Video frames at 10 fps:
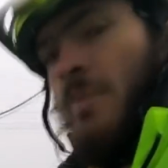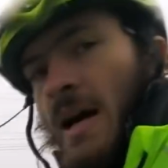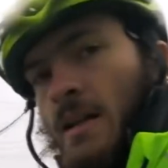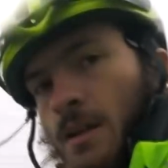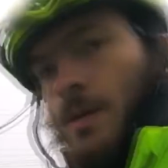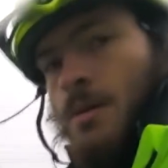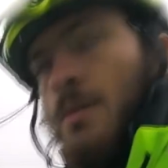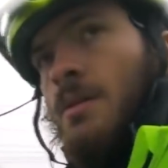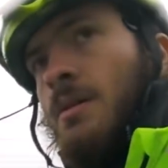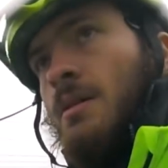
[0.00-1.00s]
Batlow.
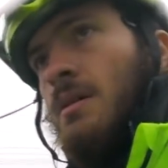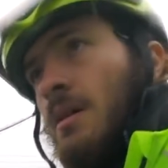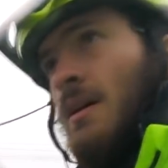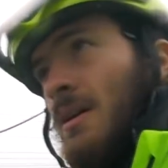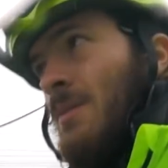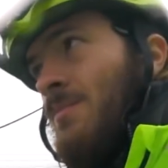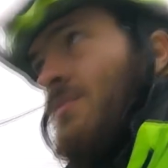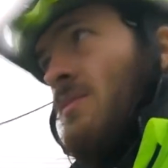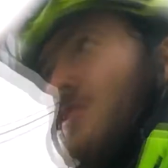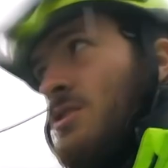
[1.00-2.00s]
Um,
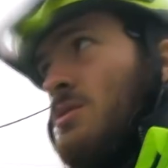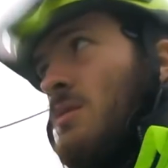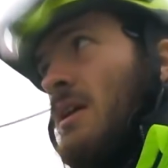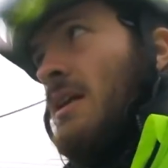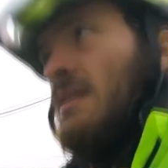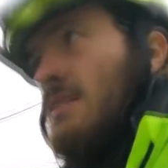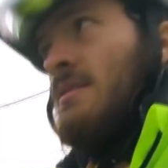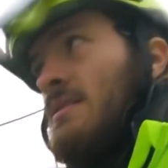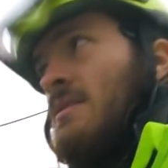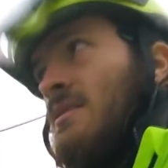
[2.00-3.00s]
still raining
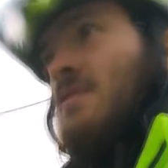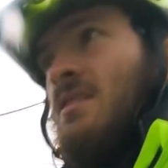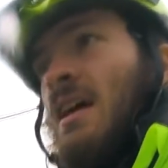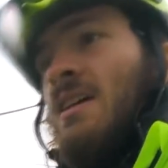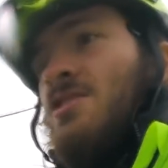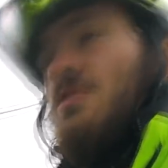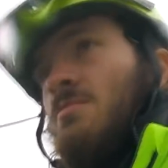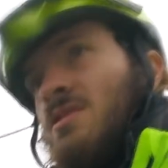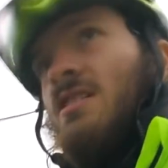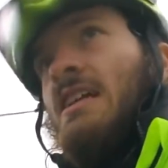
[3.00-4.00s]
slash
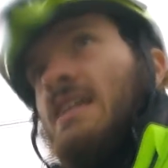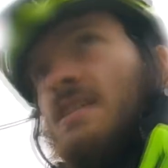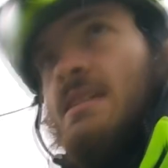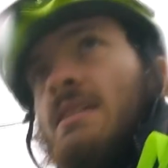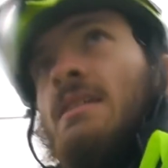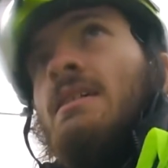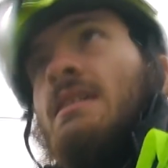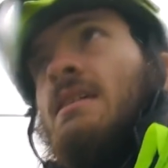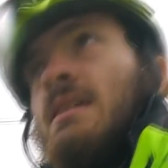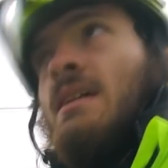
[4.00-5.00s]
sleet
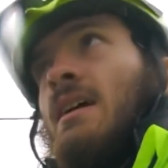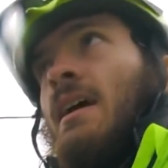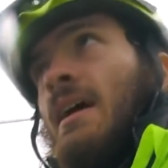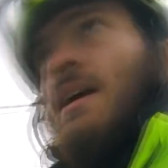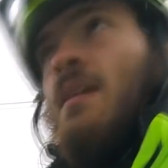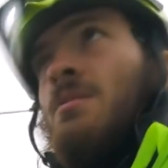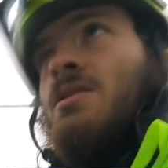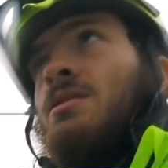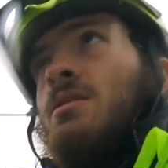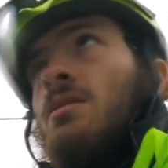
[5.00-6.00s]
and I've
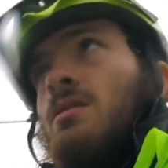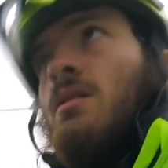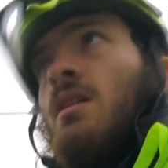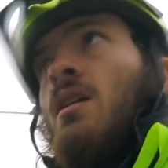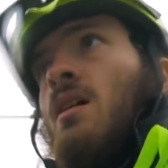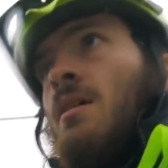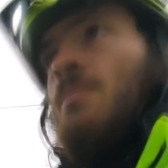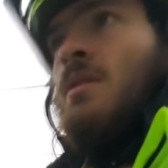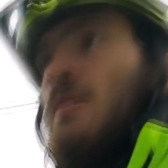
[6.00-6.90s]
still got to climb.